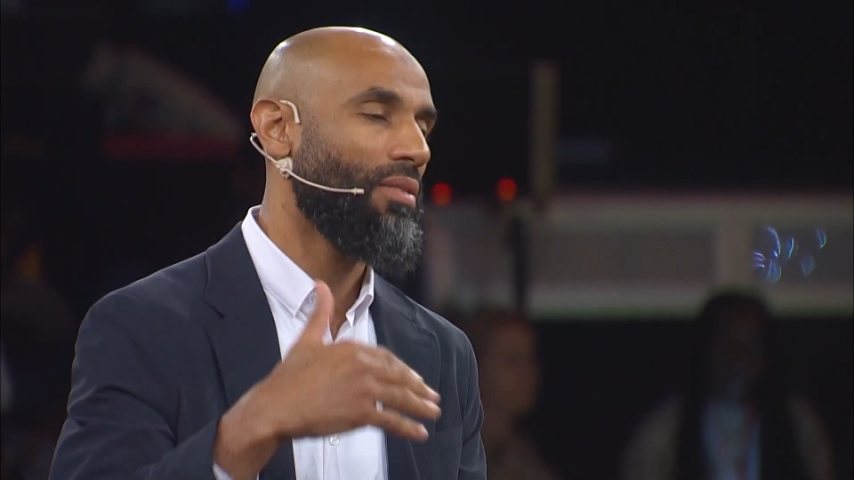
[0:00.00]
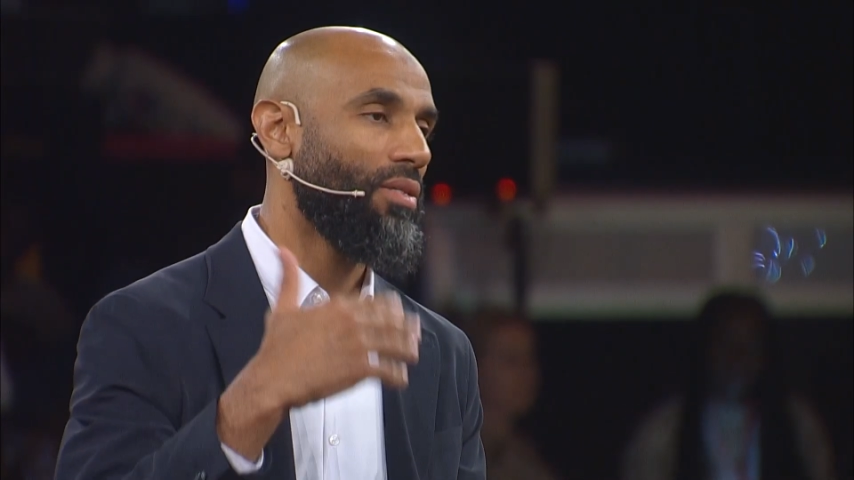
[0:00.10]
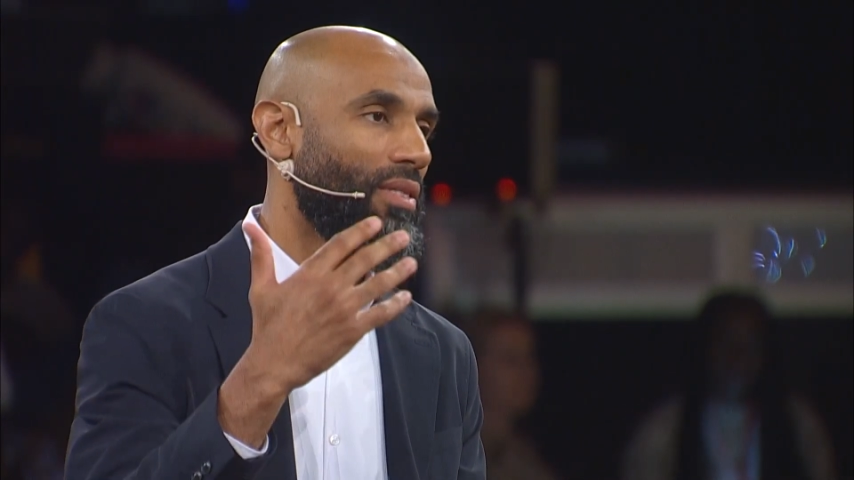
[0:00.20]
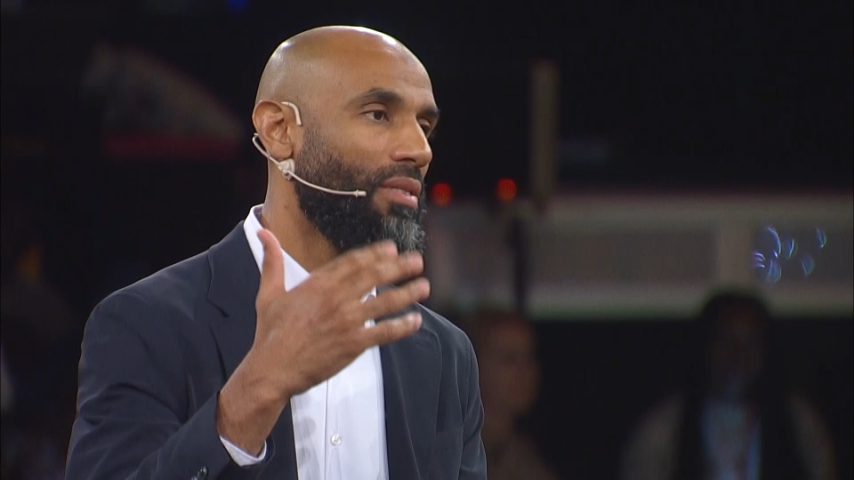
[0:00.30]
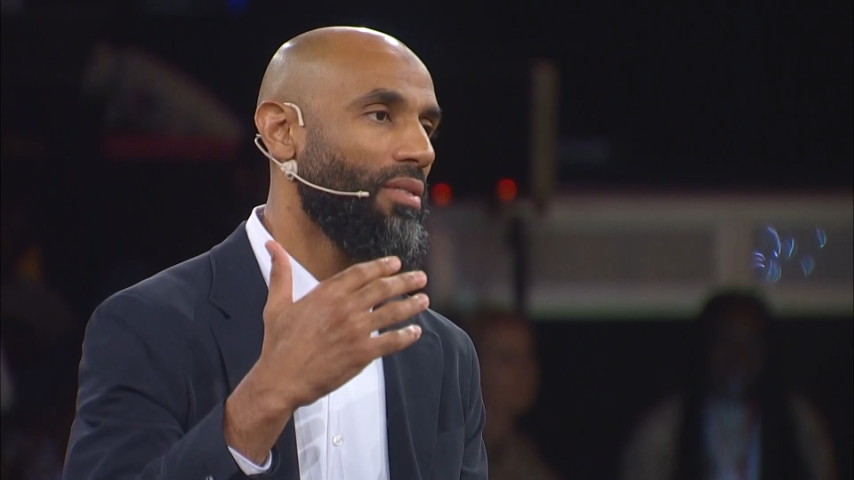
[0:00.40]

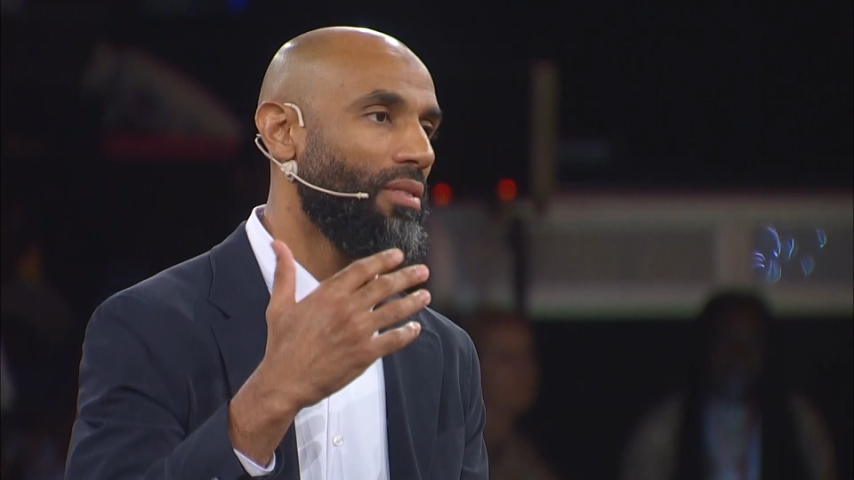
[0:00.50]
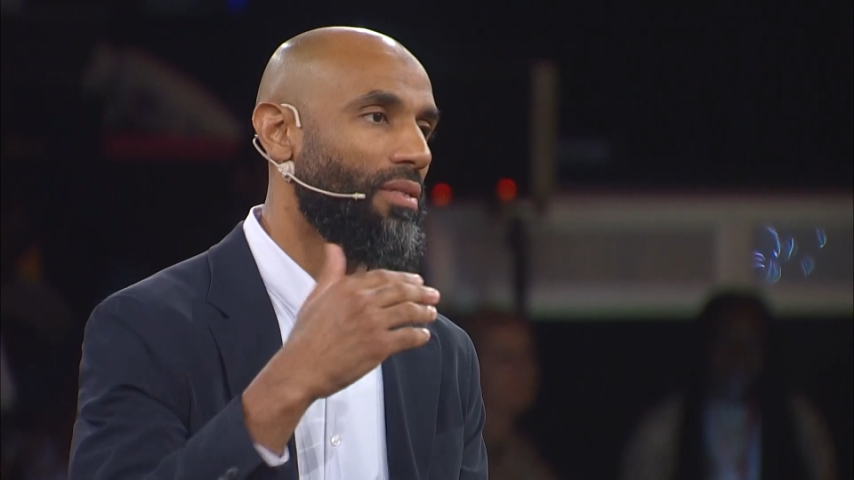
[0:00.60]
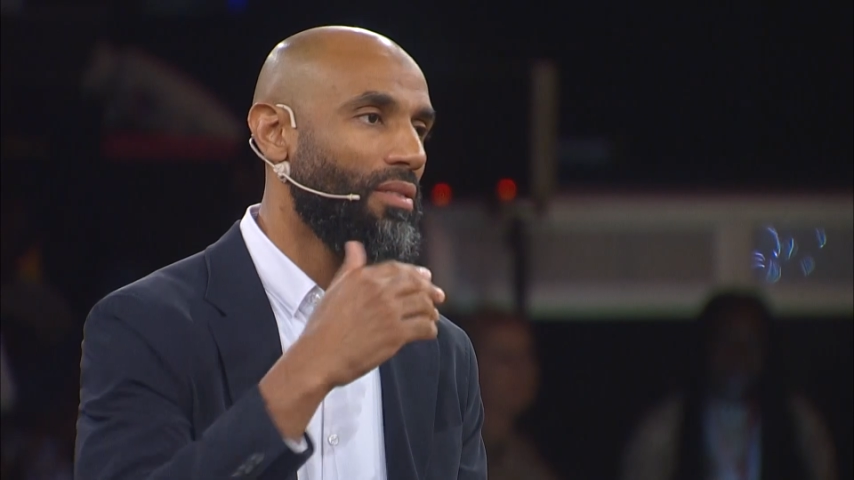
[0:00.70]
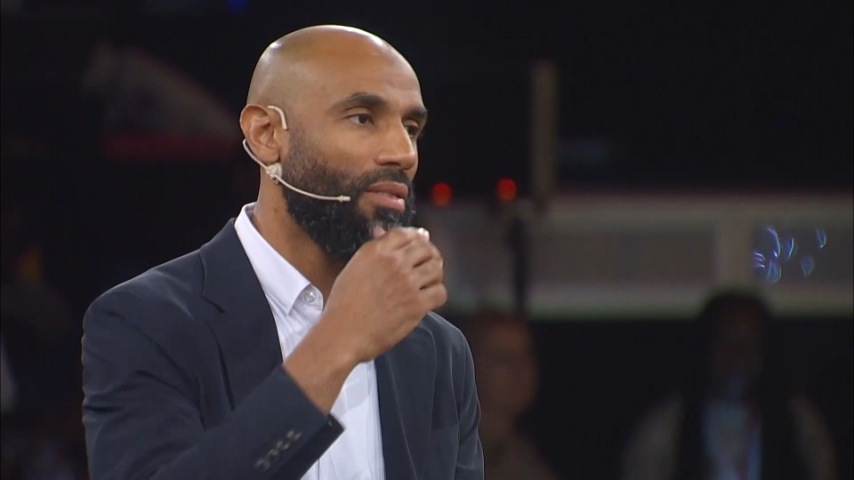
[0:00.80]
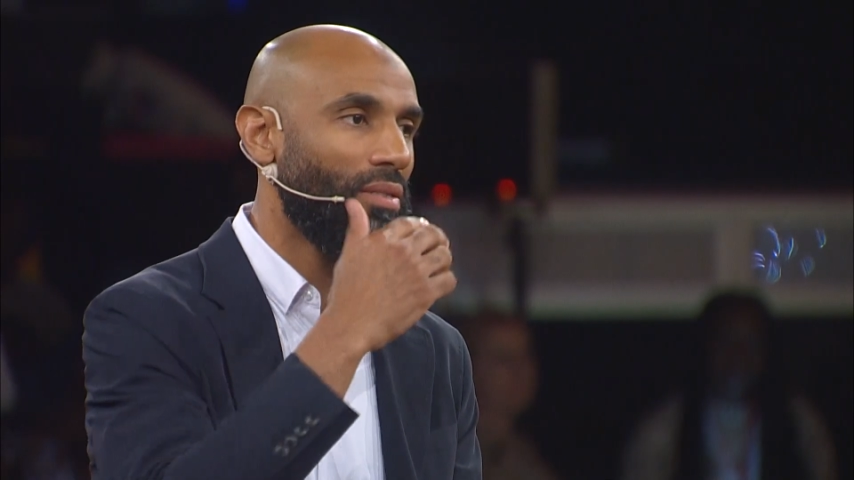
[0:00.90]

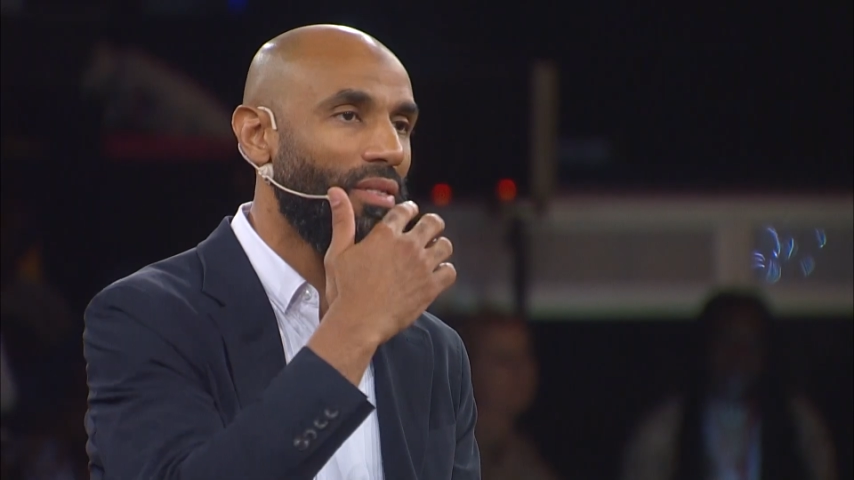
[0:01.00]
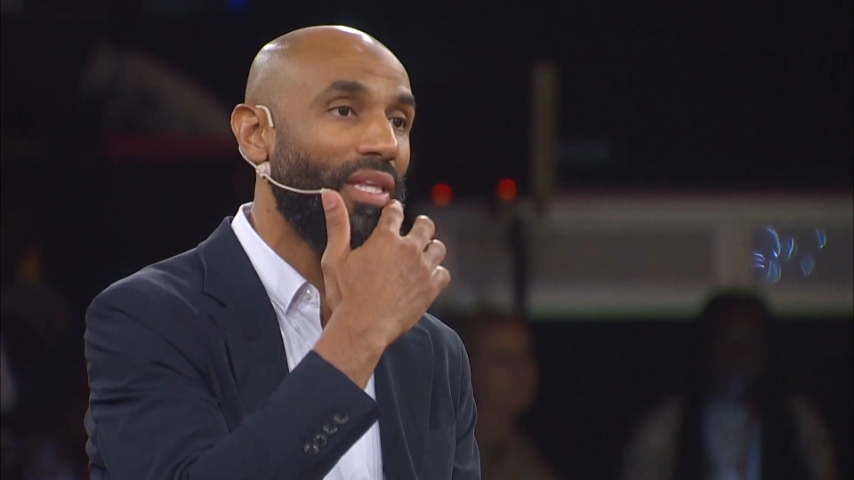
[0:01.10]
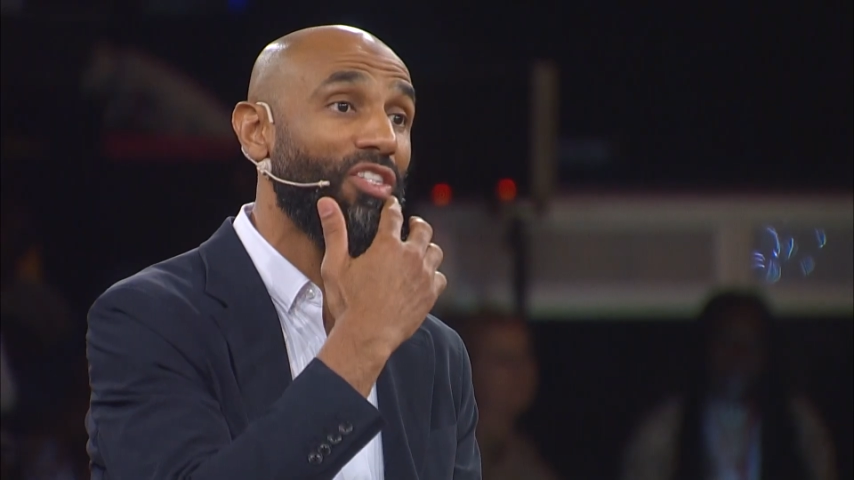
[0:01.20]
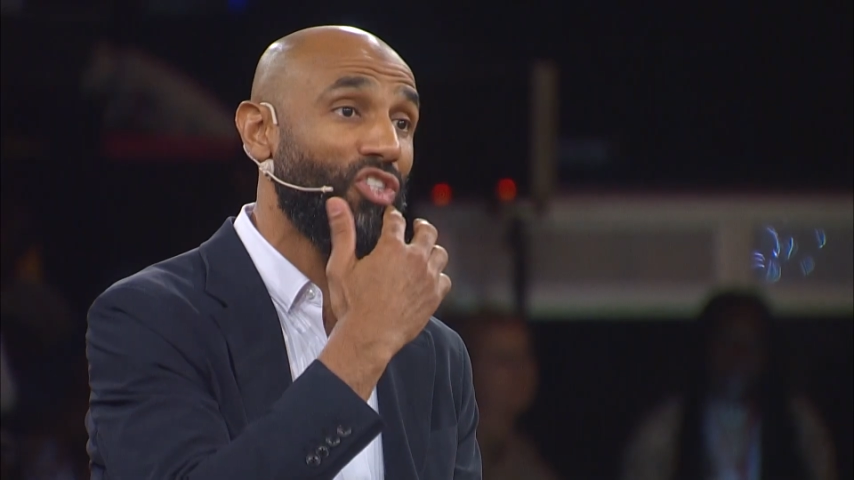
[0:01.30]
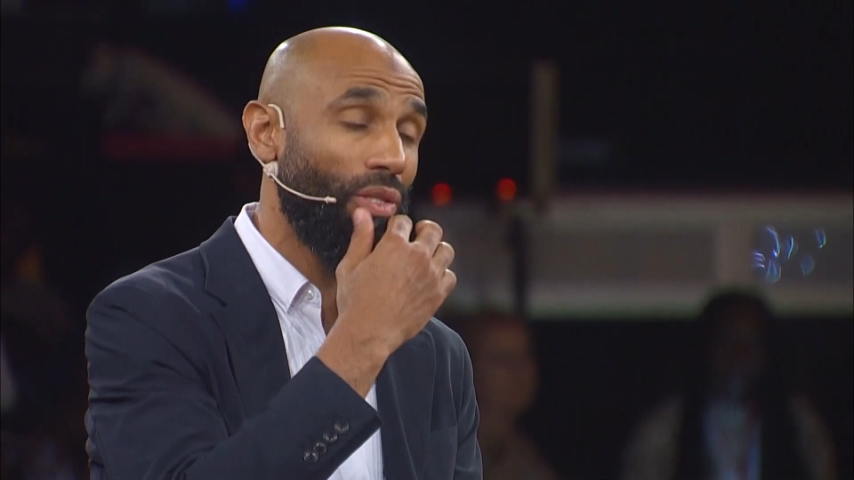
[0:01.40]
the
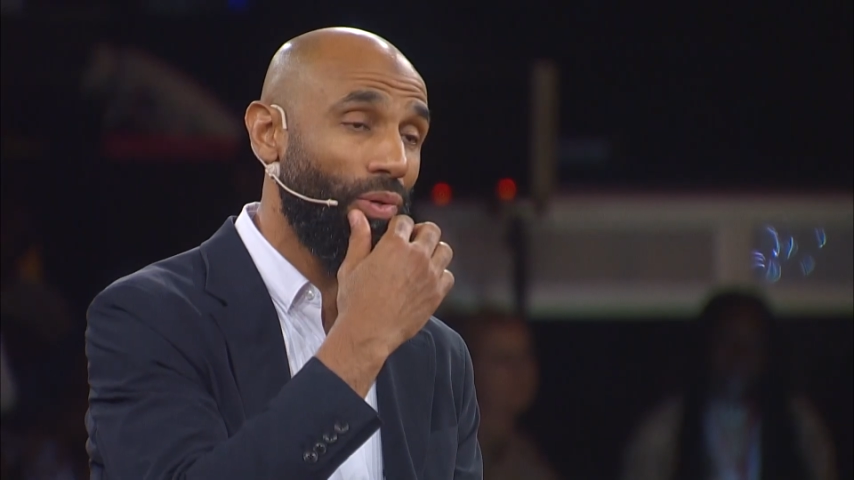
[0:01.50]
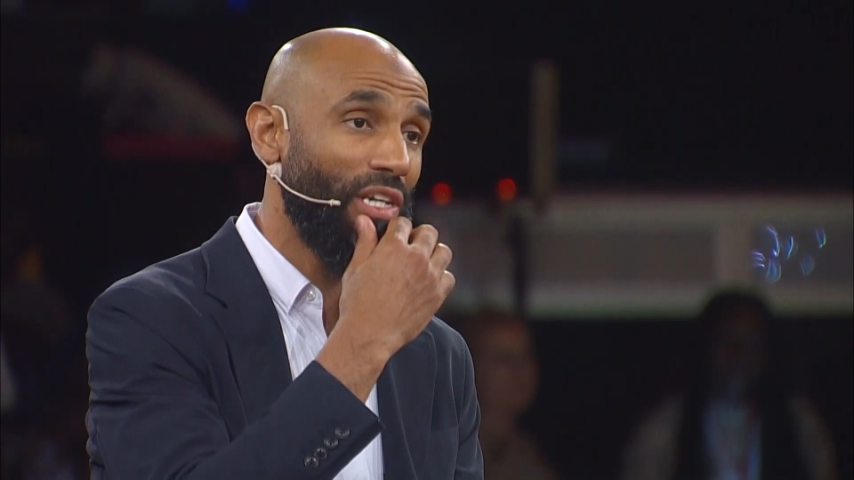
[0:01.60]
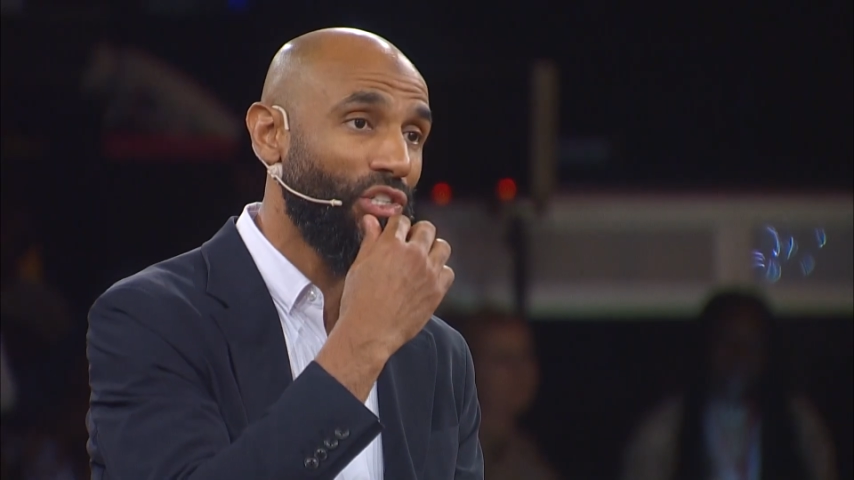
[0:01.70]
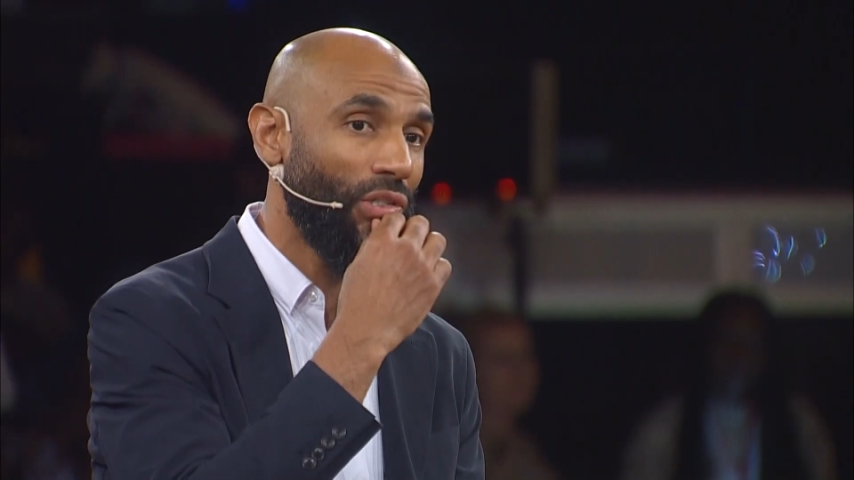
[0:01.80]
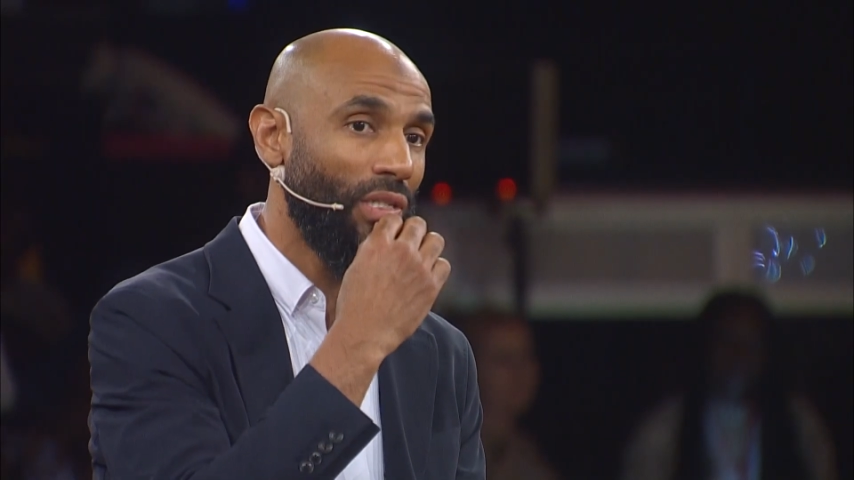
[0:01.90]
next
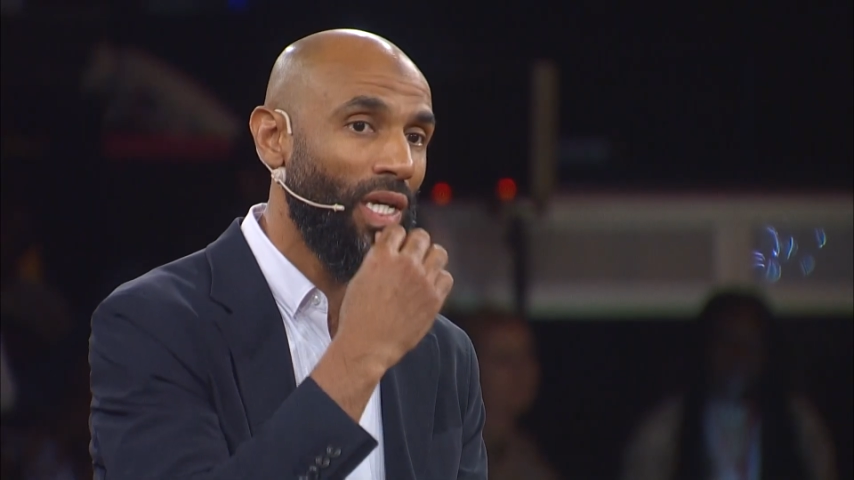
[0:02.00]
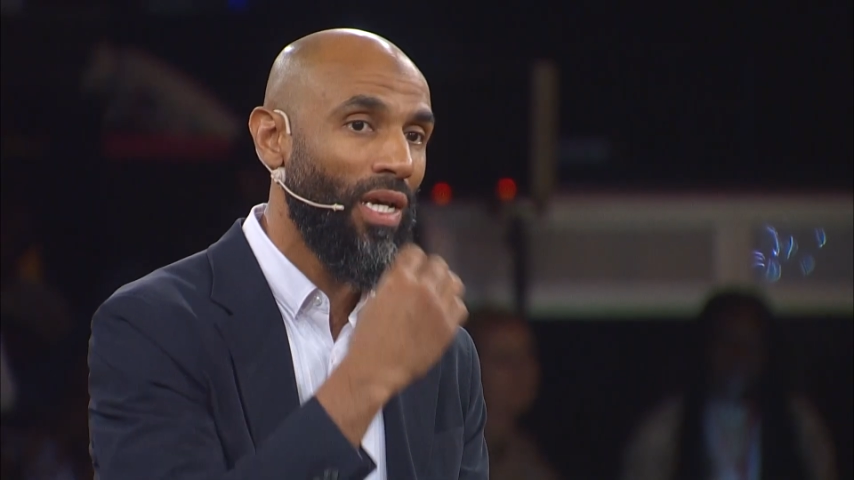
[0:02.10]
generation.